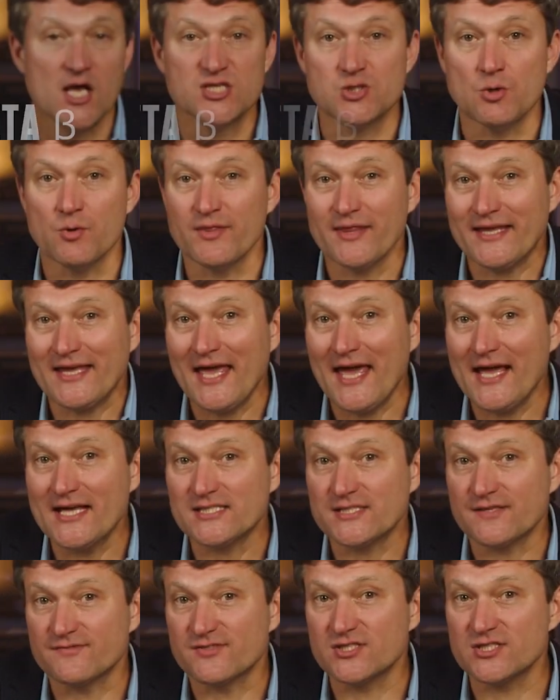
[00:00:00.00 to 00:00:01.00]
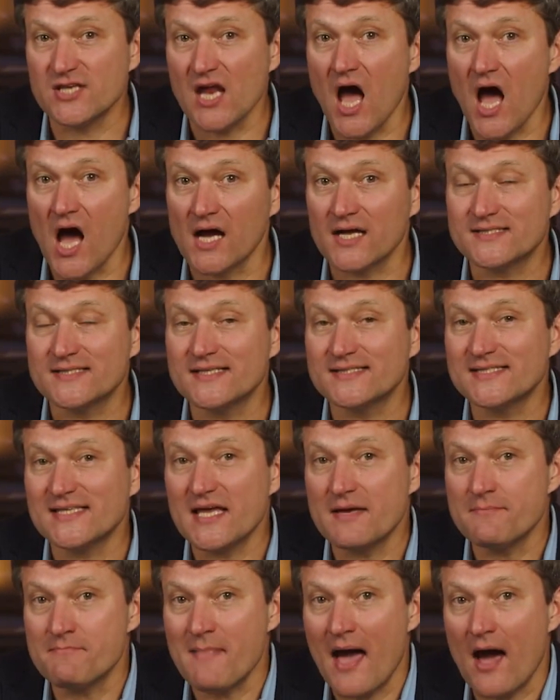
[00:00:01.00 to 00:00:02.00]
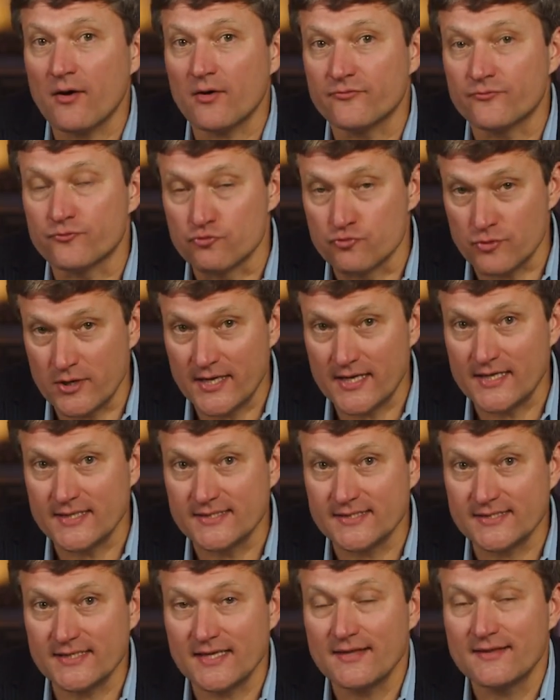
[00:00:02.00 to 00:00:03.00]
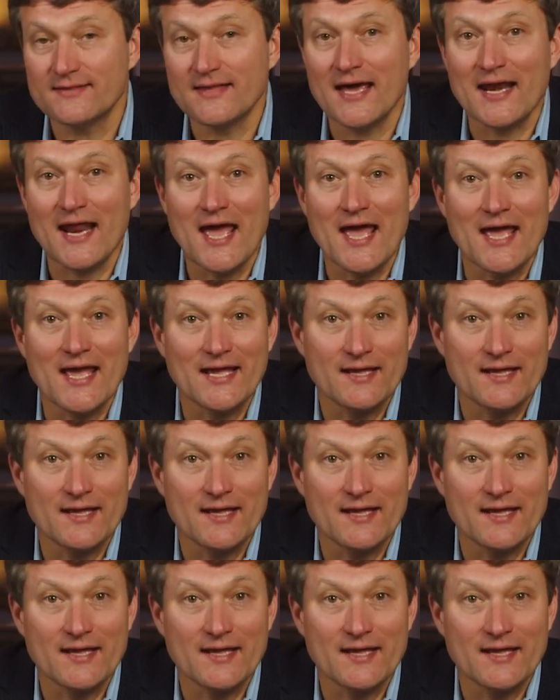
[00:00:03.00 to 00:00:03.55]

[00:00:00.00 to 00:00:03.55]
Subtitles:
So in the case of stocks, it's the amount of risk that